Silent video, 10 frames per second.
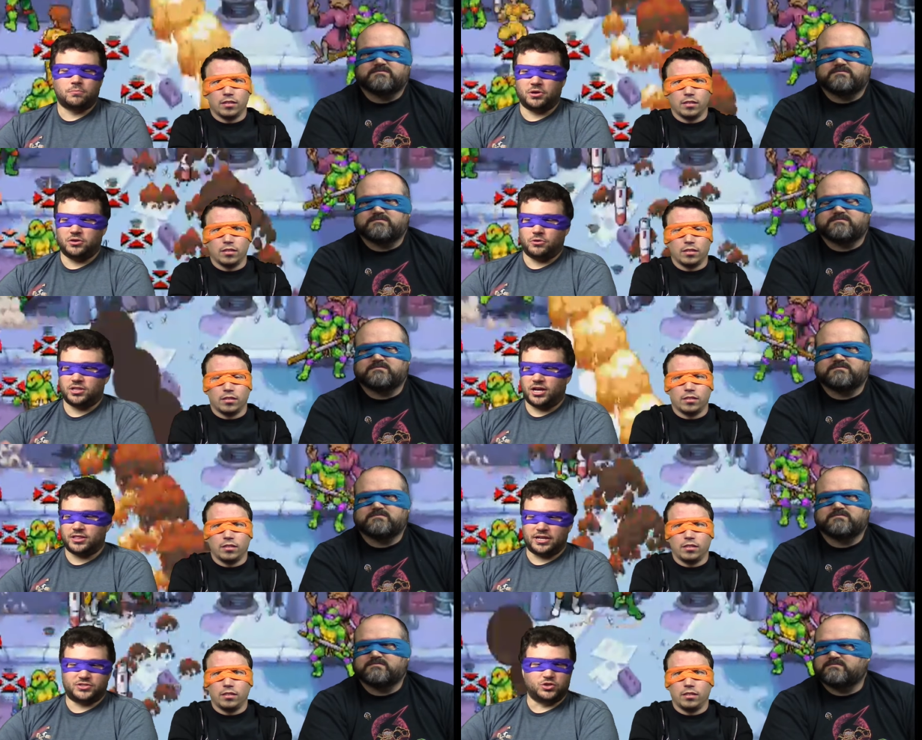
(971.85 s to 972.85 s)
Speaker 1: But you
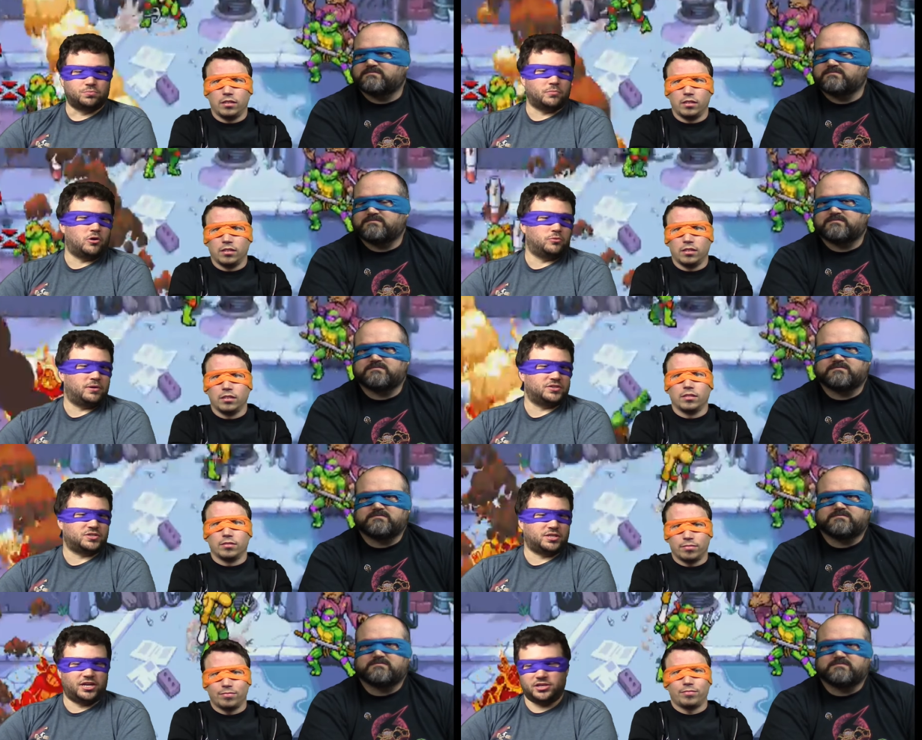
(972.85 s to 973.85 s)
unlock like super mode
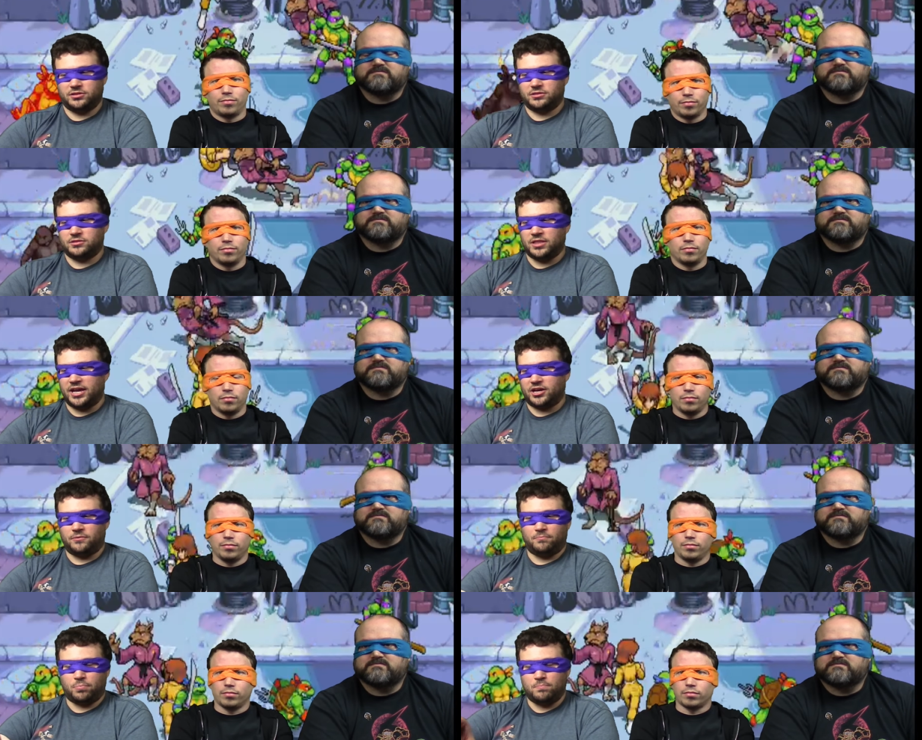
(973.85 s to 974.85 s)
basically and like
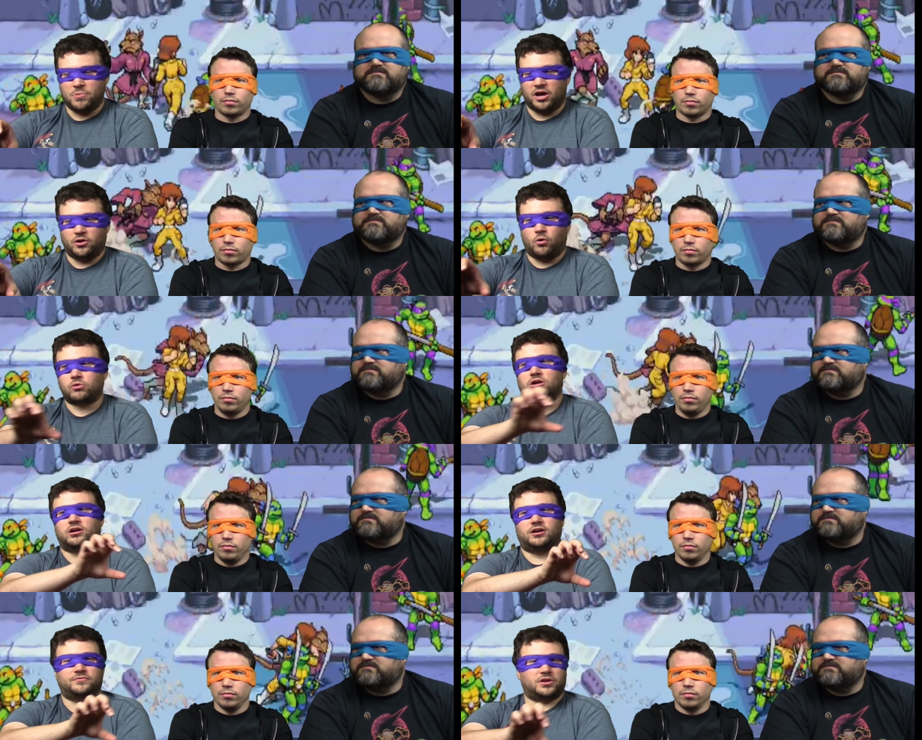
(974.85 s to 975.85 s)
a an aura
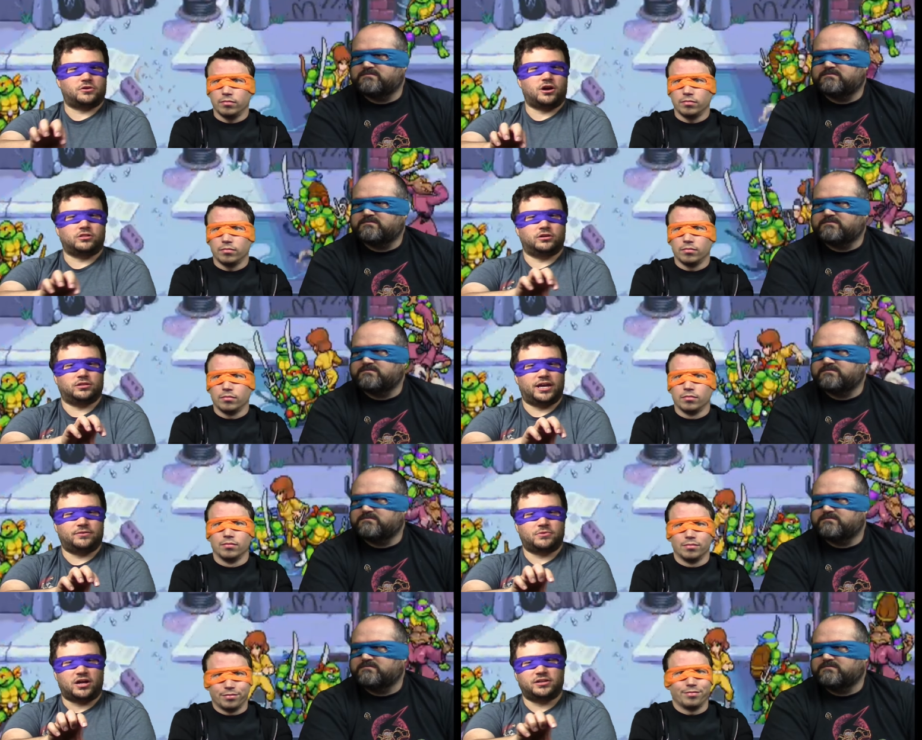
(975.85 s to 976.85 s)
of their color.
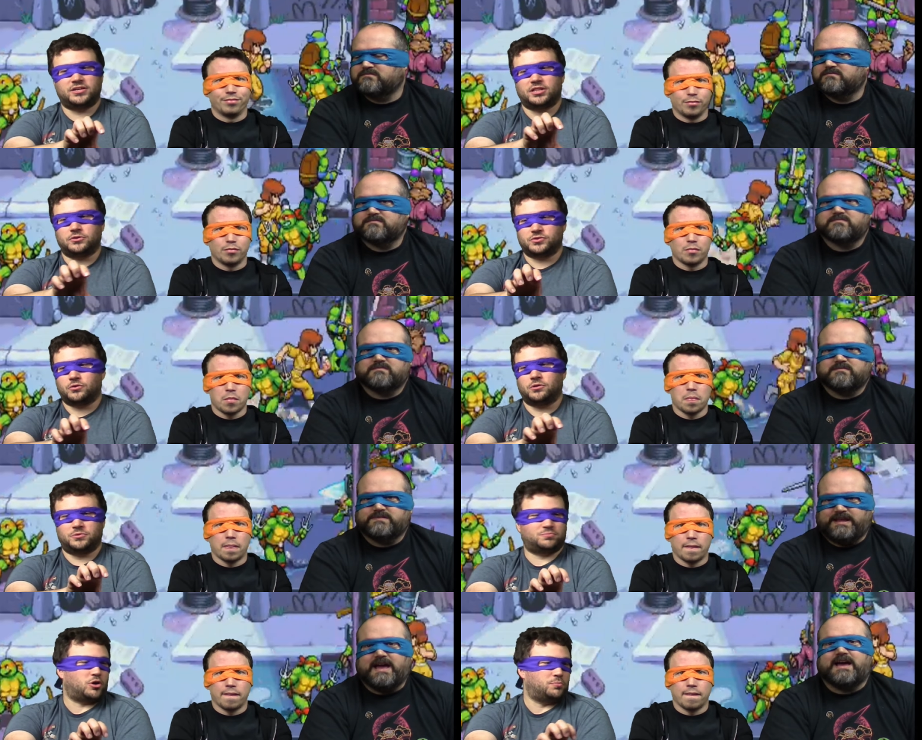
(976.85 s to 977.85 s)
Like Donatello's aura
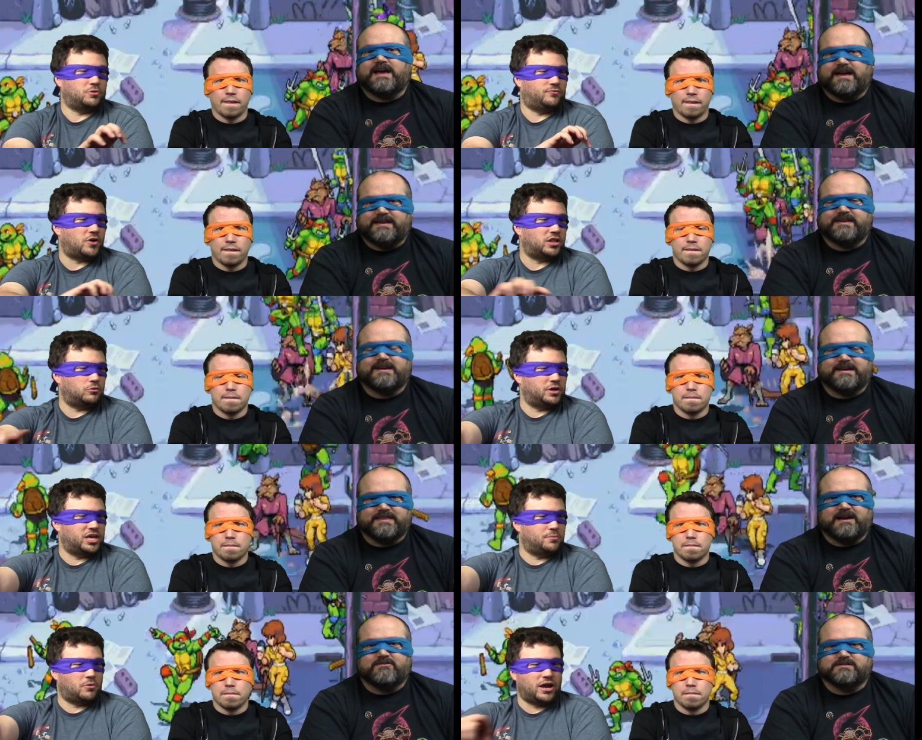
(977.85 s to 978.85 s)
was yeah, purple, following
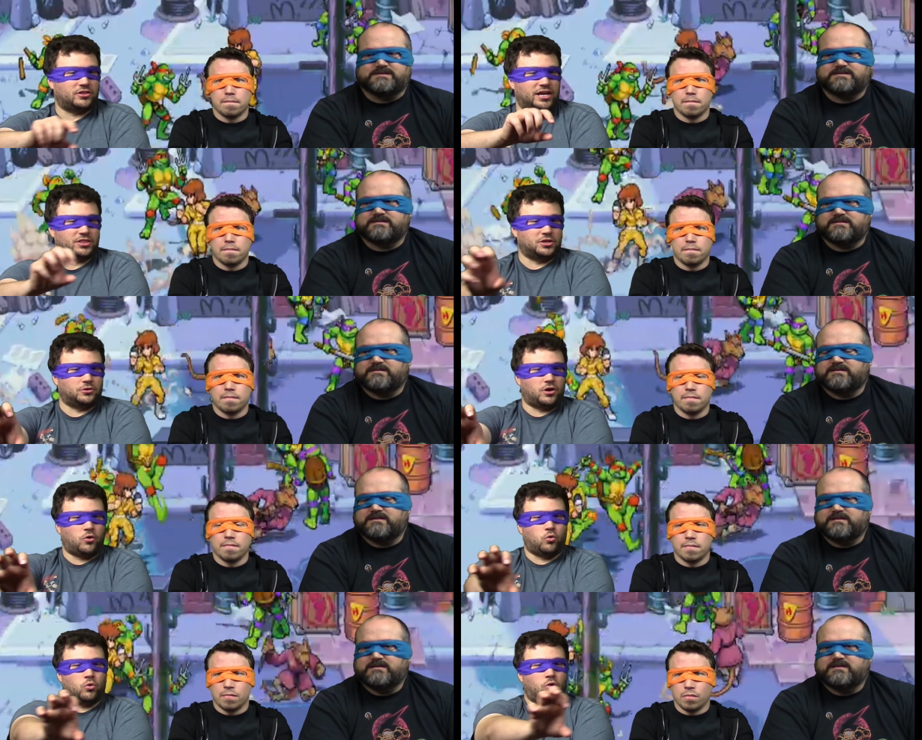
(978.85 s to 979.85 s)
yeah, him around was... like
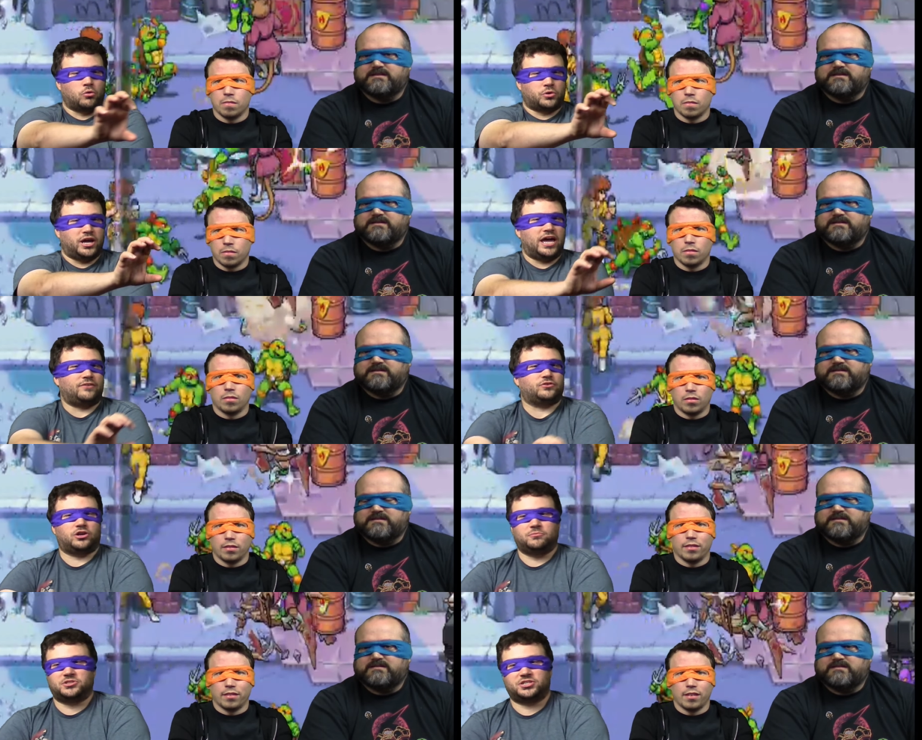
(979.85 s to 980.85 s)
little aura
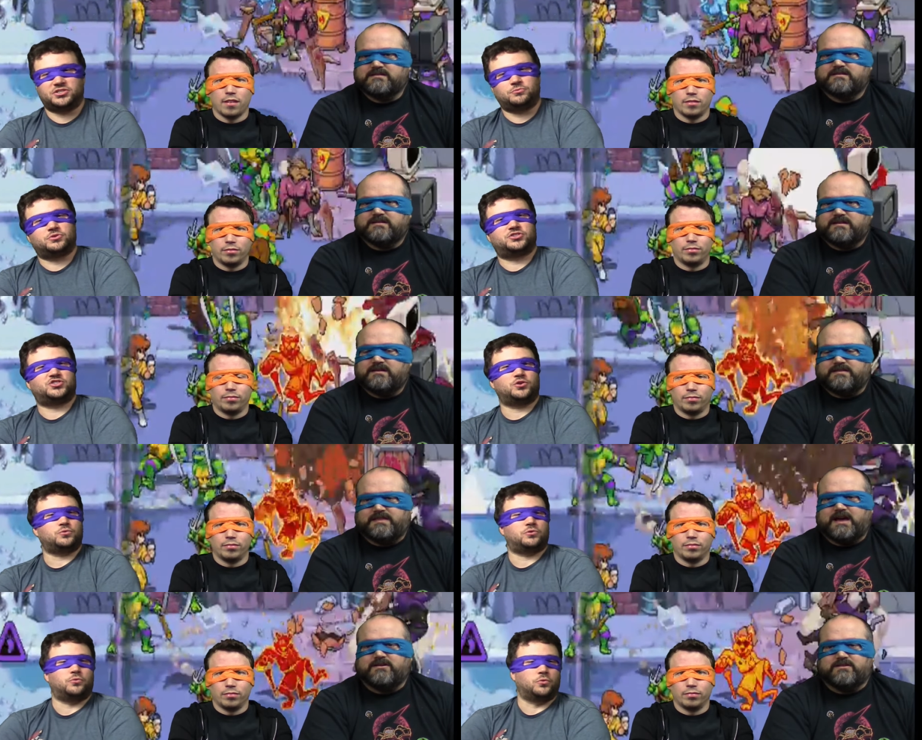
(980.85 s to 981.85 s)
after images. It was so
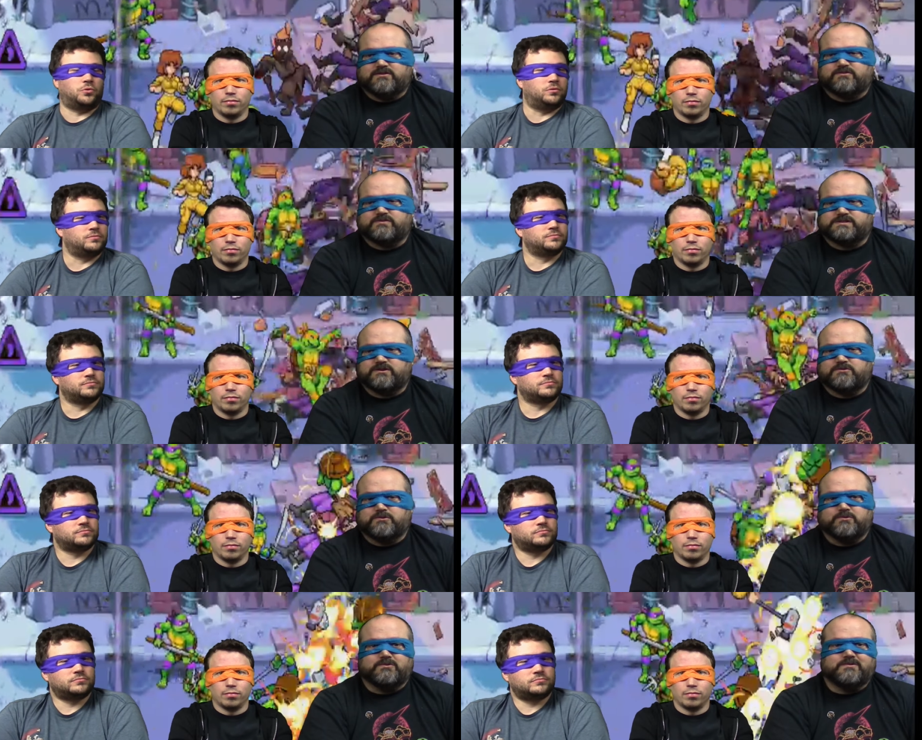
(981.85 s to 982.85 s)
that cool. looked so
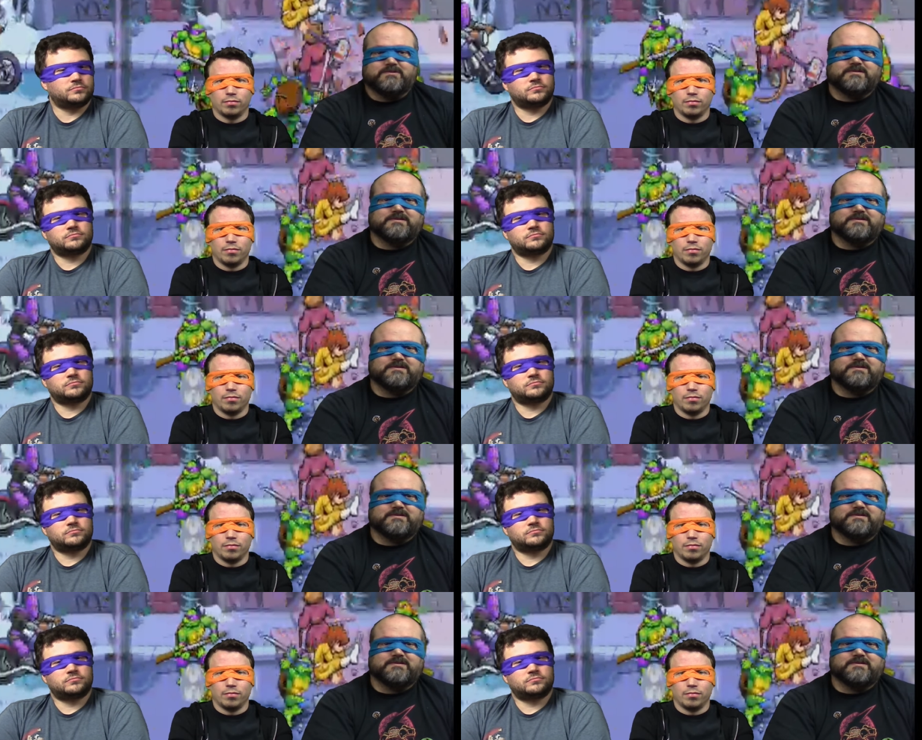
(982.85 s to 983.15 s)
cool.